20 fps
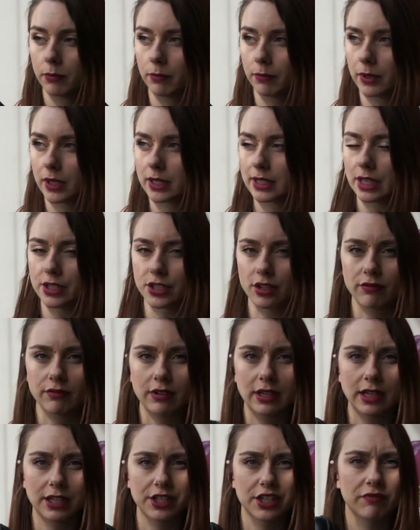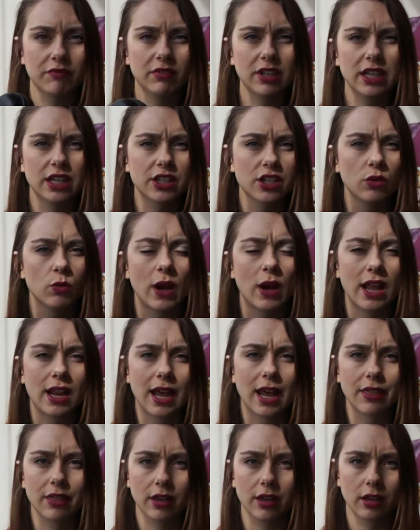because I generally don't wear
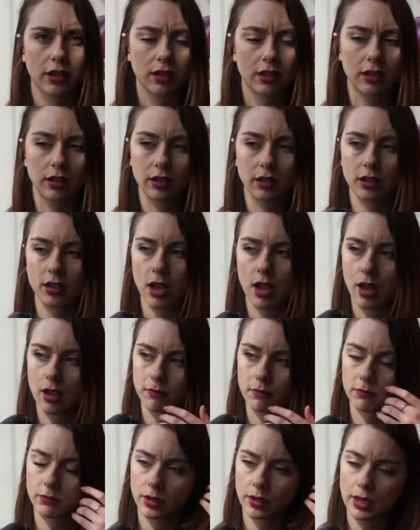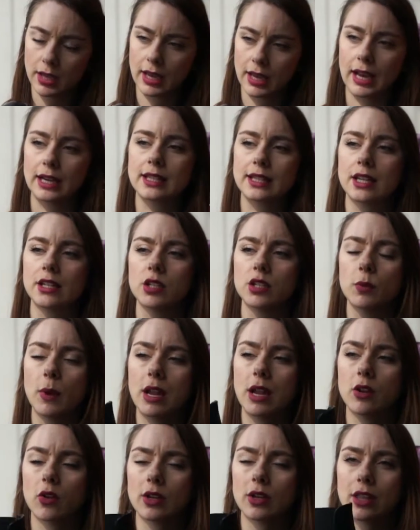leather. I tend to
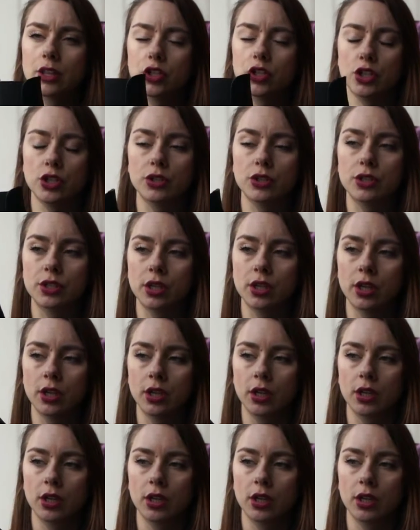wear non-leather shoes.